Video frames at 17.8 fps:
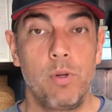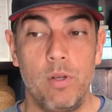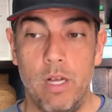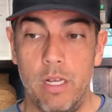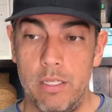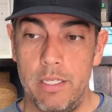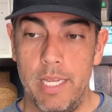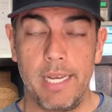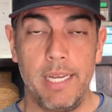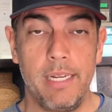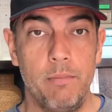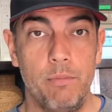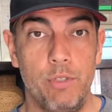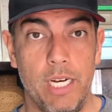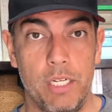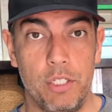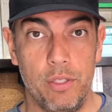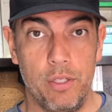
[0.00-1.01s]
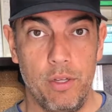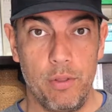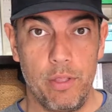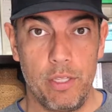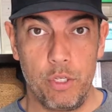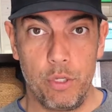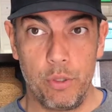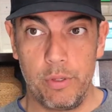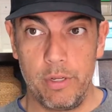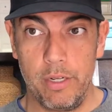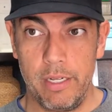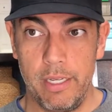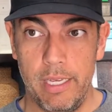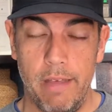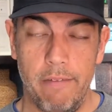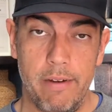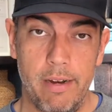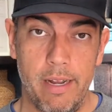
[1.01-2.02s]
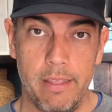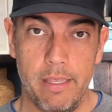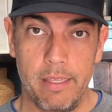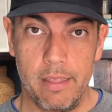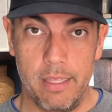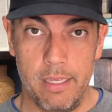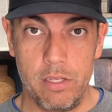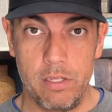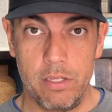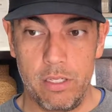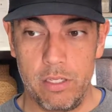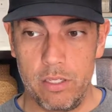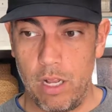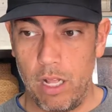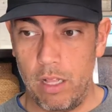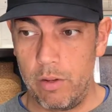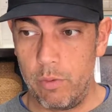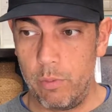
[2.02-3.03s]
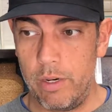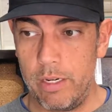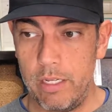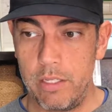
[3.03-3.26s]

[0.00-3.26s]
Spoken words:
A second objection, though, that you could give, and I think this is a solid one,